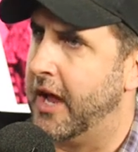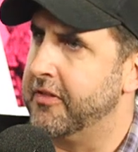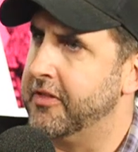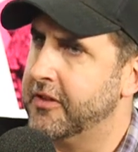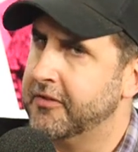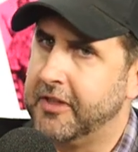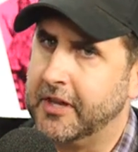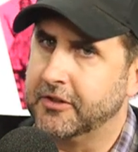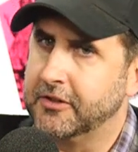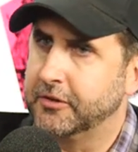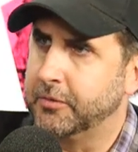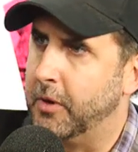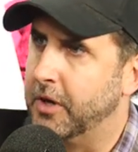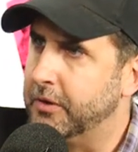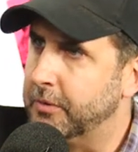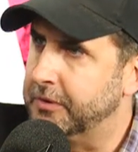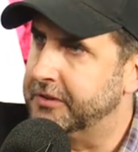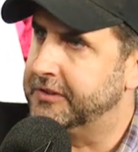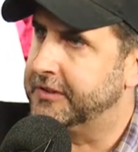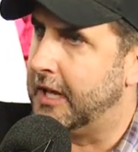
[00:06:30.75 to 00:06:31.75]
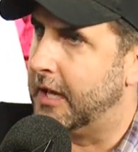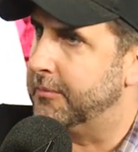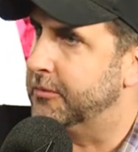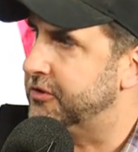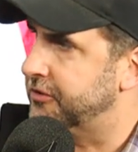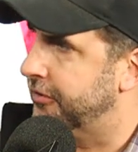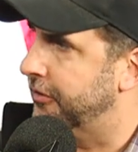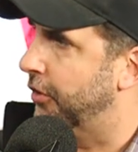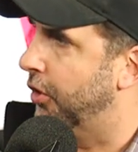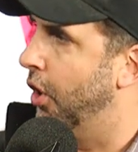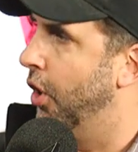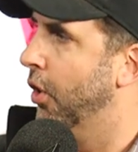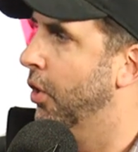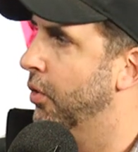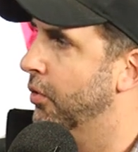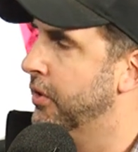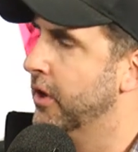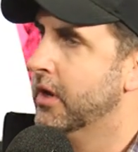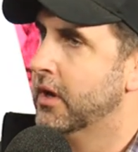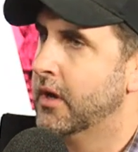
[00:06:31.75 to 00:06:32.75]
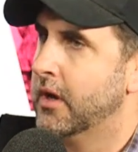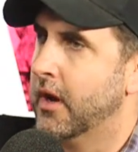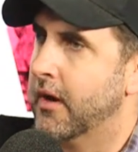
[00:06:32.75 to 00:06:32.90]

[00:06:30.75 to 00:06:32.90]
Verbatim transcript: I think they just want to establish their own